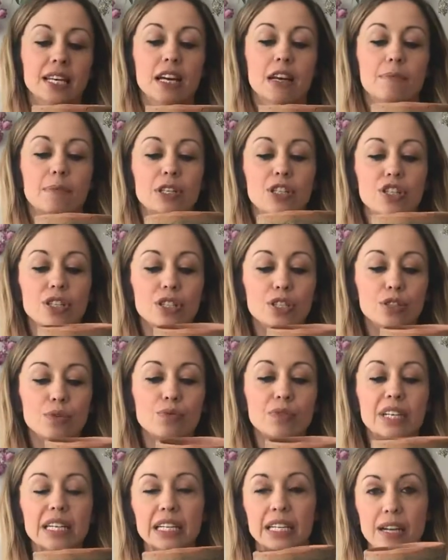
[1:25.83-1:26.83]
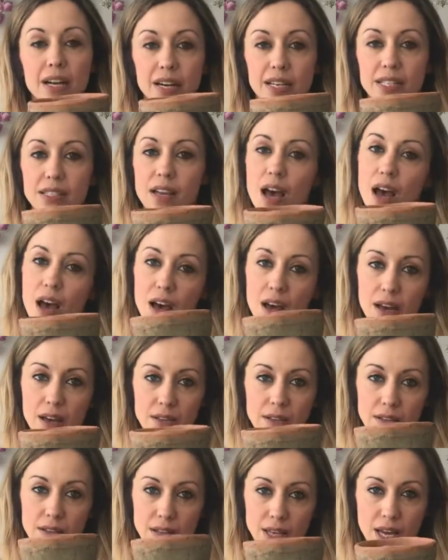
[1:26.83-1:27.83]
but just a really nice
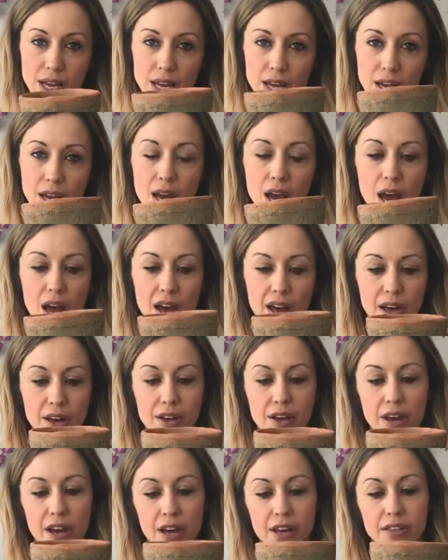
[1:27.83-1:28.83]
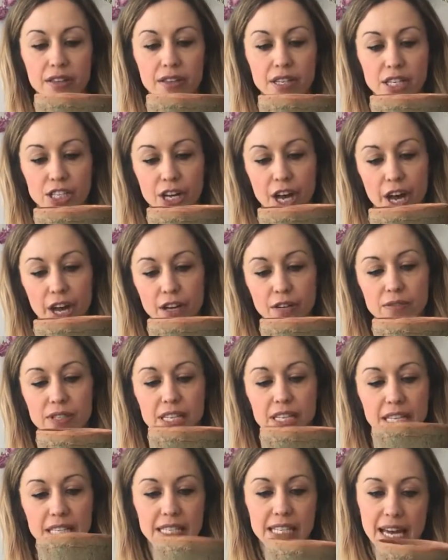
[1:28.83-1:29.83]
earthy toned
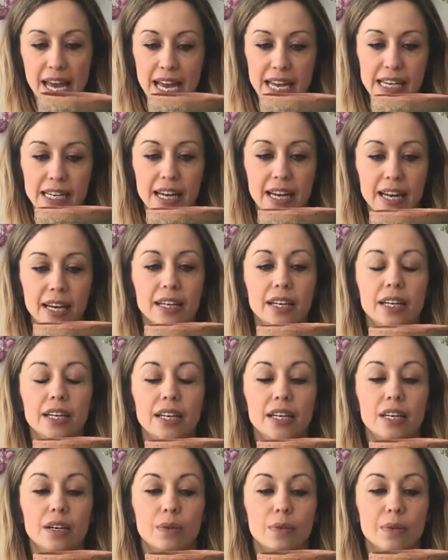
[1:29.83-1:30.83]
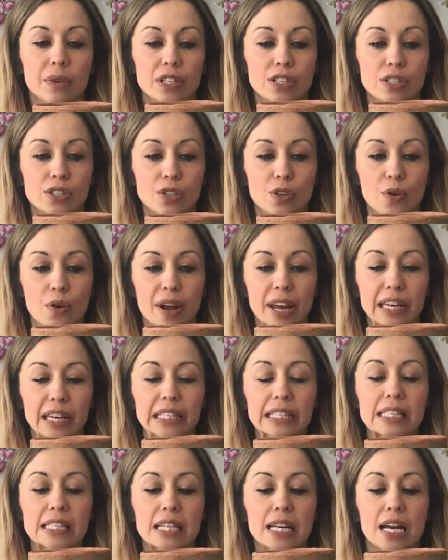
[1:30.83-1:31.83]
container, which is
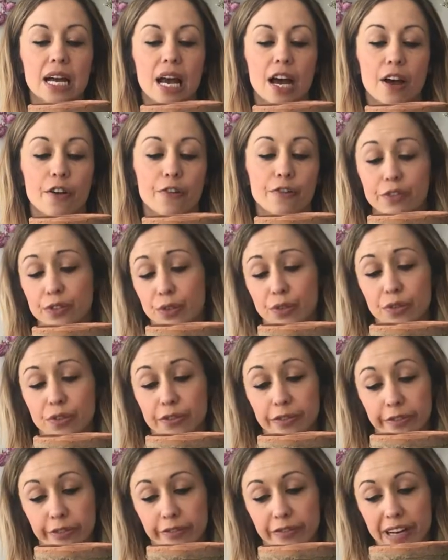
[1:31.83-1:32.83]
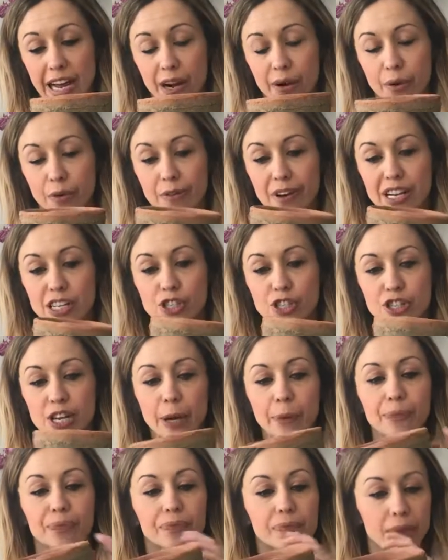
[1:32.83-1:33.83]
great for flower
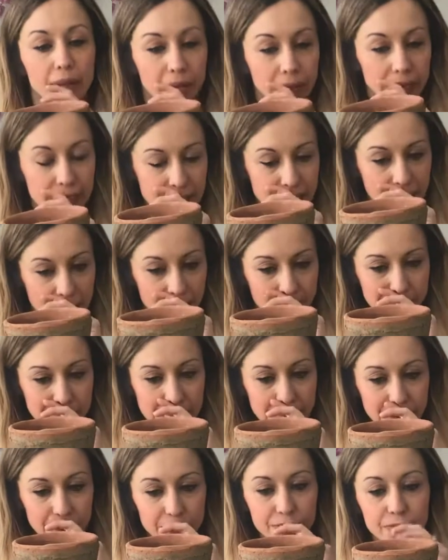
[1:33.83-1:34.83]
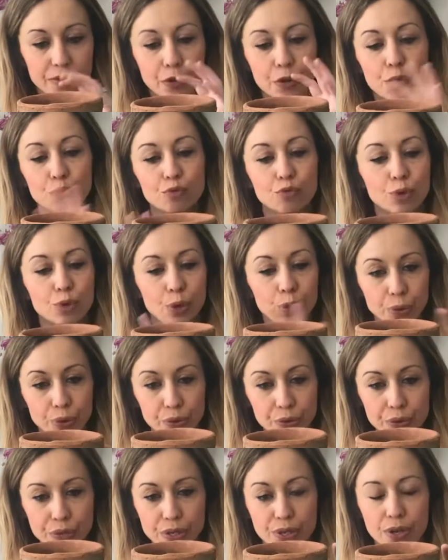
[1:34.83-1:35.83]
arranging. In terms of
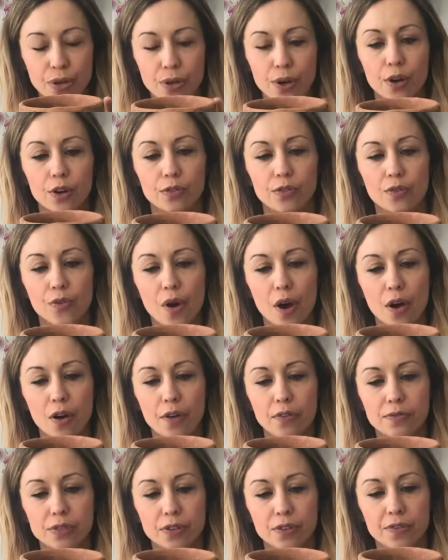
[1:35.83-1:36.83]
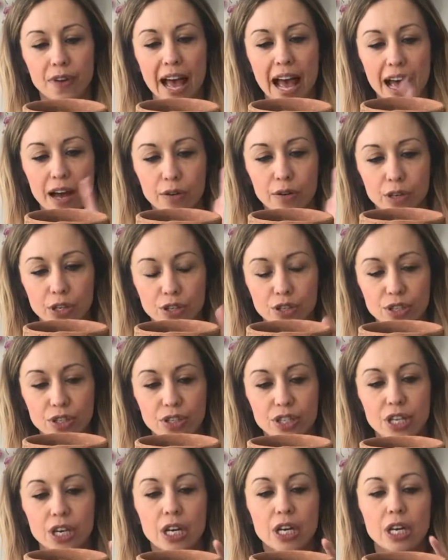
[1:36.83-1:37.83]
rules of sort of how you should
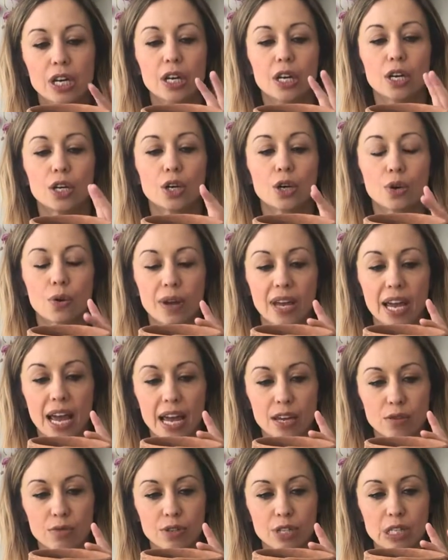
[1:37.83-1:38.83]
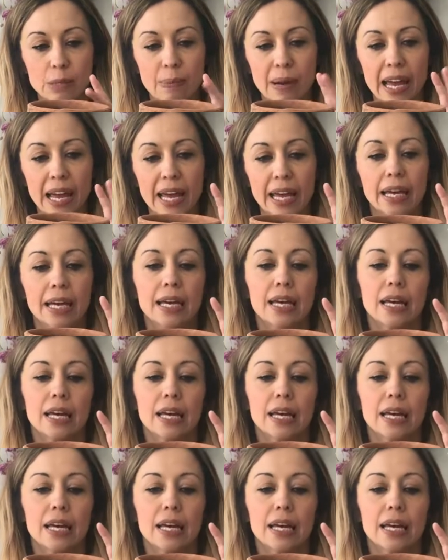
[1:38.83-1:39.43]
create your display,